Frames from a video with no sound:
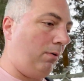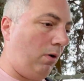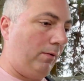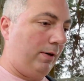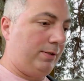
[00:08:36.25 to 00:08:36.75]

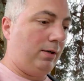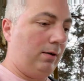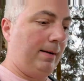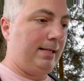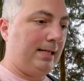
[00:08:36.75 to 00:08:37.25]
over a
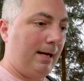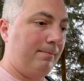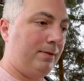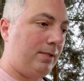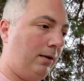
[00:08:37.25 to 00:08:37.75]
certain amount of
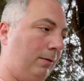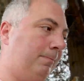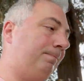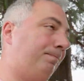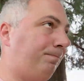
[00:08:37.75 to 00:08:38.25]
time. So
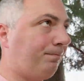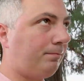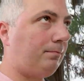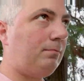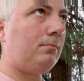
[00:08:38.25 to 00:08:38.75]

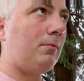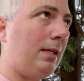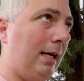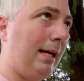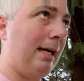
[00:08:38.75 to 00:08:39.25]

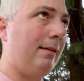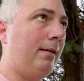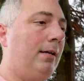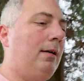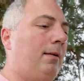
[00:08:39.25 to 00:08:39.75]
again,
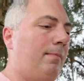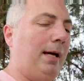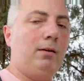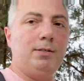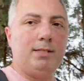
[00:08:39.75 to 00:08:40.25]

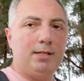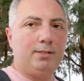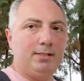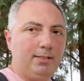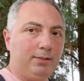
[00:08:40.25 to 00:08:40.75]
pay close attention
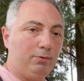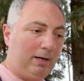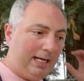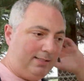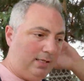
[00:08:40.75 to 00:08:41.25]
to these things.
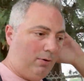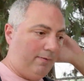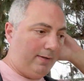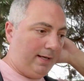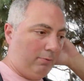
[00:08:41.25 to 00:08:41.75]
Raids,
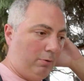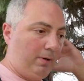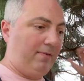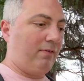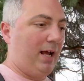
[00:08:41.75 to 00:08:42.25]
however, they will
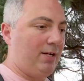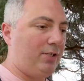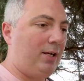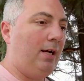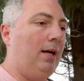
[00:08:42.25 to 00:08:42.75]

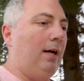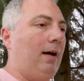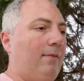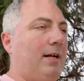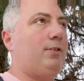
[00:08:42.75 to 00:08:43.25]
refresh
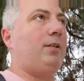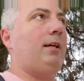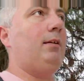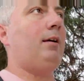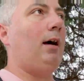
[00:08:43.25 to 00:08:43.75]

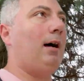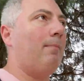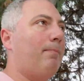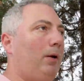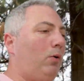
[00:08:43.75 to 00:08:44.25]
eventually,
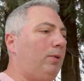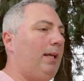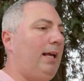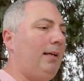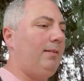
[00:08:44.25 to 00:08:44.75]
but
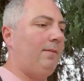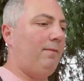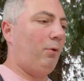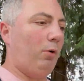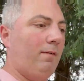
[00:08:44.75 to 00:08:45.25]
only hit the
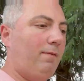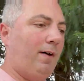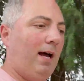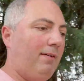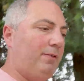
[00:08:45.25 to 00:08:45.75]
4 and
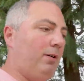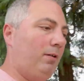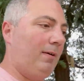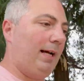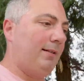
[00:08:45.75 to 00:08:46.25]
5 star
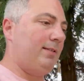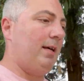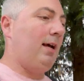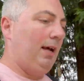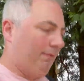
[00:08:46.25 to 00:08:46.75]
raids.
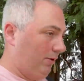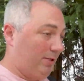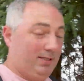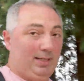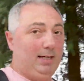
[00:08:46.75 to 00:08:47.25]
If there's
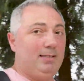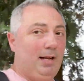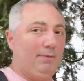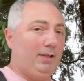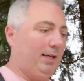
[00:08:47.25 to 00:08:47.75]
a 6,
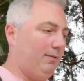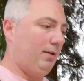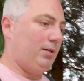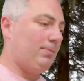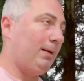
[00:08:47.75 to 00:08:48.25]
definitely hit
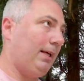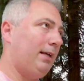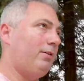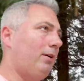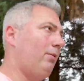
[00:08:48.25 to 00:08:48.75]
those, but
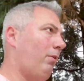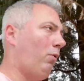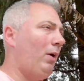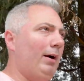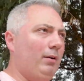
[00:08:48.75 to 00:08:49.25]
again, you're going to
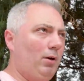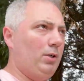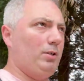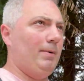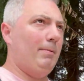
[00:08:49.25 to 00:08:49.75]
require a
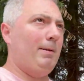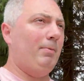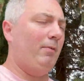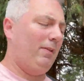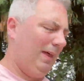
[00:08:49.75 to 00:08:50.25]
larger amount of
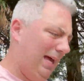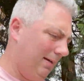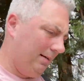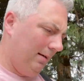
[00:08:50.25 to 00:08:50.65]
people for that